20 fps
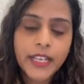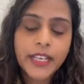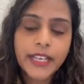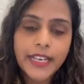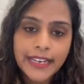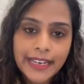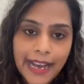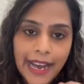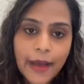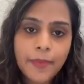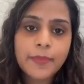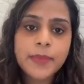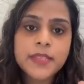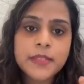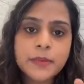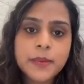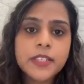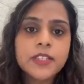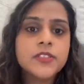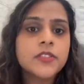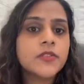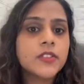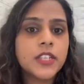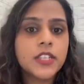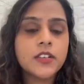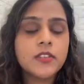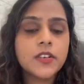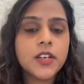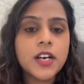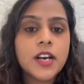It happens because of the
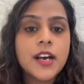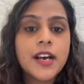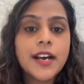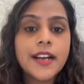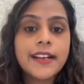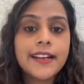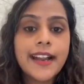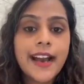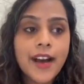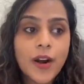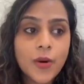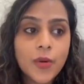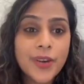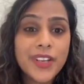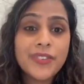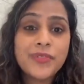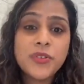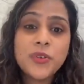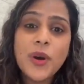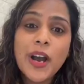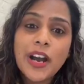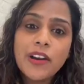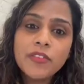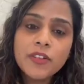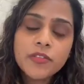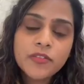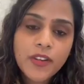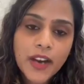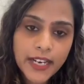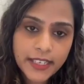liver. Now, if you have
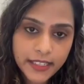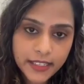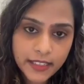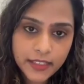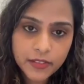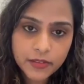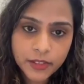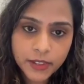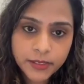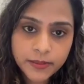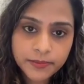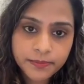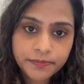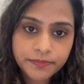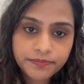a fatty liver,